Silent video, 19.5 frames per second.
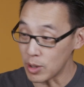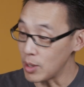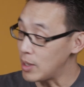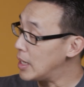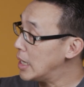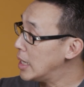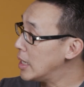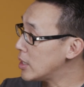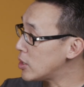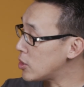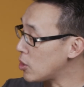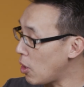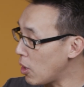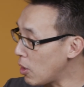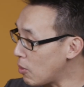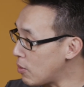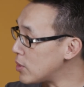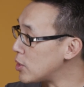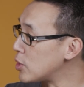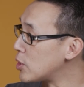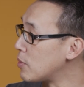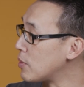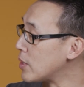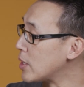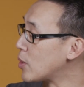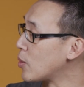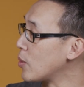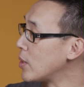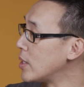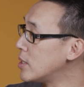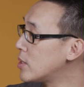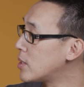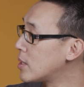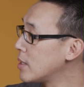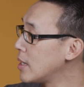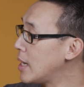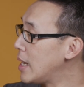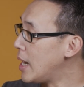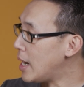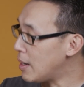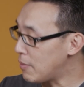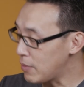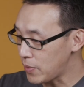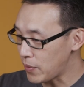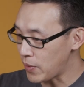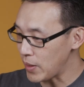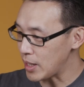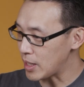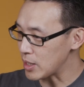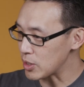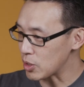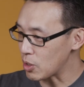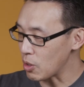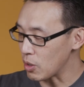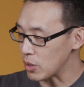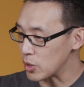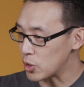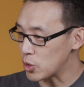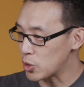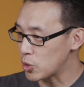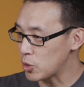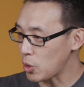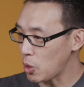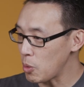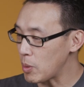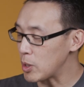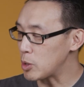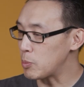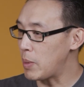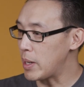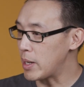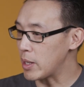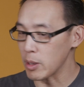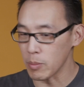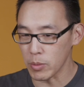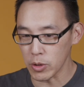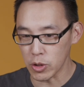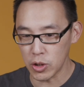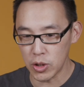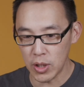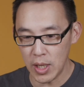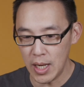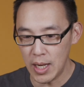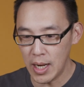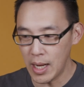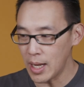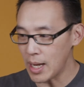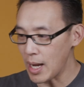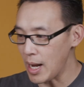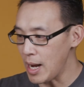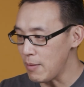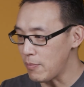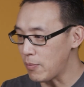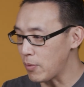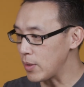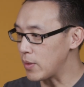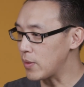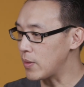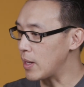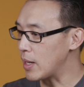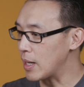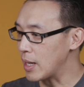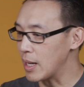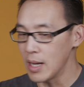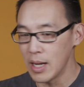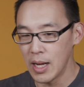Yeah tolerances have increased. Oh, everything has gotten so much better. The machining, everything.